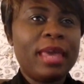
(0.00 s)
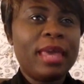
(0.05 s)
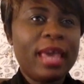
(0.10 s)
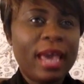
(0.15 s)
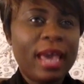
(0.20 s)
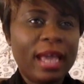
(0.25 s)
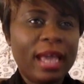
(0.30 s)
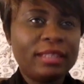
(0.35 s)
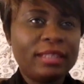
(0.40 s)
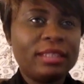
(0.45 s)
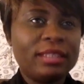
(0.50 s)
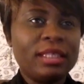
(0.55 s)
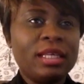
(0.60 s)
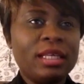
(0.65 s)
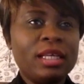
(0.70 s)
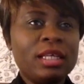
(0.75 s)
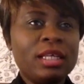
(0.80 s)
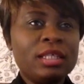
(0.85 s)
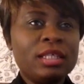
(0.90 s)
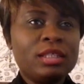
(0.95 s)
heard
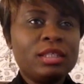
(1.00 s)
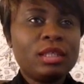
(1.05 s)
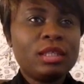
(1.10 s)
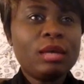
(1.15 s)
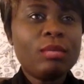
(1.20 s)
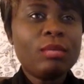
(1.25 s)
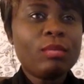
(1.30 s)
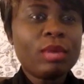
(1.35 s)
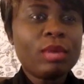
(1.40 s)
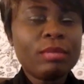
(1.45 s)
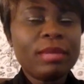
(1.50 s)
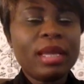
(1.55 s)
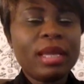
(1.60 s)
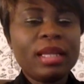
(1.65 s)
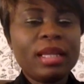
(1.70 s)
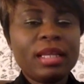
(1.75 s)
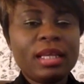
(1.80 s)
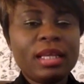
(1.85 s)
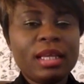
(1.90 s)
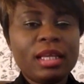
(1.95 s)
some
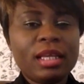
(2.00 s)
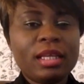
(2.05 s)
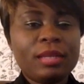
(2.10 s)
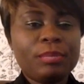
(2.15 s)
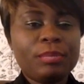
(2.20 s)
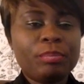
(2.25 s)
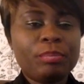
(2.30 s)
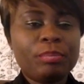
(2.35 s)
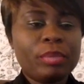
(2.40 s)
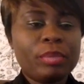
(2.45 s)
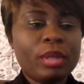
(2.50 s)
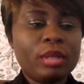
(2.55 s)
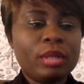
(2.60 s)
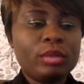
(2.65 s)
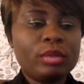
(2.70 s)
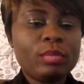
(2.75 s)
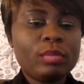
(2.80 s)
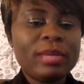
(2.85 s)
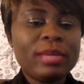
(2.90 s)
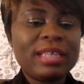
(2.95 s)
women in
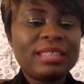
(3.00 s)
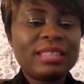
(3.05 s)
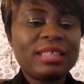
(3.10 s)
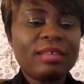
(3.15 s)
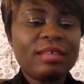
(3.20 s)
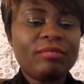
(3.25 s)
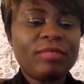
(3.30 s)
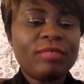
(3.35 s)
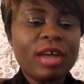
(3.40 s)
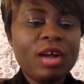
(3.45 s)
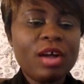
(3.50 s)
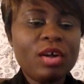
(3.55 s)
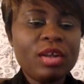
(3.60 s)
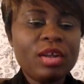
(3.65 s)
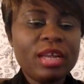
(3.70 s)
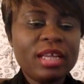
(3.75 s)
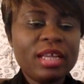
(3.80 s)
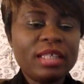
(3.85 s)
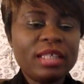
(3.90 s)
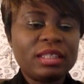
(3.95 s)
domestic
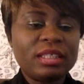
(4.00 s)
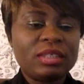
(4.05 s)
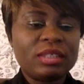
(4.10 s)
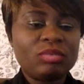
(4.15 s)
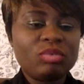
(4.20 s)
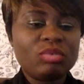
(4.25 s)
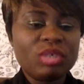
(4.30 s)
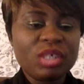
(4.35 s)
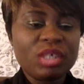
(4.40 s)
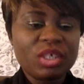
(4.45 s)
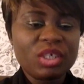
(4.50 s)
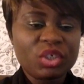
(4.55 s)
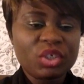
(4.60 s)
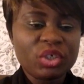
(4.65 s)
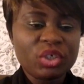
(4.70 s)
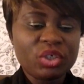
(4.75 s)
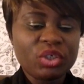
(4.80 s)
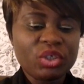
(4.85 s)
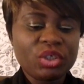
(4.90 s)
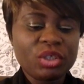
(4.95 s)
violence
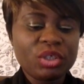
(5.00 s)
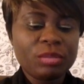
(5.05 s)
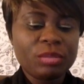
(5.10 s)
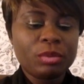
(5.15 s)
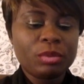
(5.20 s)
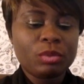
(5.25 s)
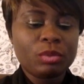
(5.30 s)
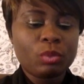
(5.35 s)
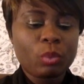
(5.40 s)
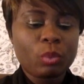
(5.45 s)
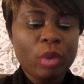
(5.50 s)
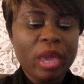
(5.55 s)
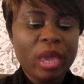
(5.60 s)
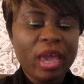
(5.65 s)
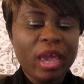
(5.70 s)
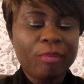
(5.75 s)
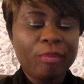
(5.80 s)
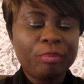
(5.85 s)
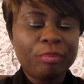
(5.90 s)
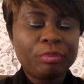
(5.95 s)
relationships
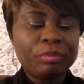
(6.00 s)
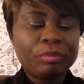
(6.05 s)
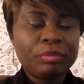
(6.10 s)
where